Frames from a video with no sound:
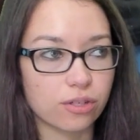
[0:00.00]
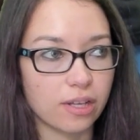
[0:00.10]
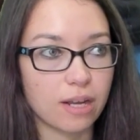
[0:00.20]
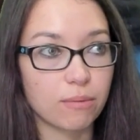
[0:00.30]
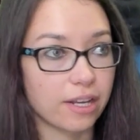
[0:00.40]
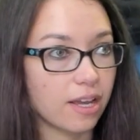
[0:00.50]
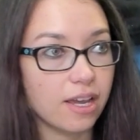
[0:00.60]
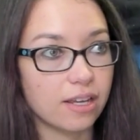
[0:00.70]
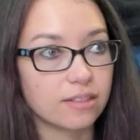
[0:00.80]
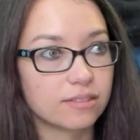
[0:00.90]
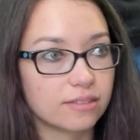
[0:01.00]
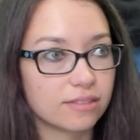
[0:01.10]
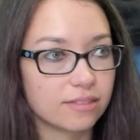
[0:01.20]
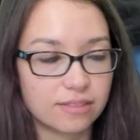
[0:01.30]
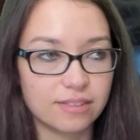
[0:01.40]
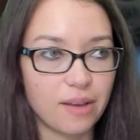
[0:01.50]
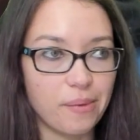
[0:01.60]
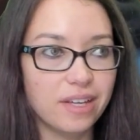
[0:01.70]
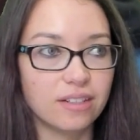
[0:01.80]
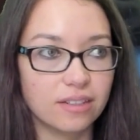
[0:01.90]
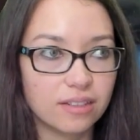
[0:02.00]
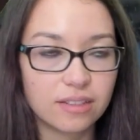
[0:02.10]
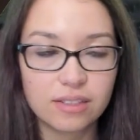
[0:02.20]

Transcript: like, I'm like, hey, I'm in.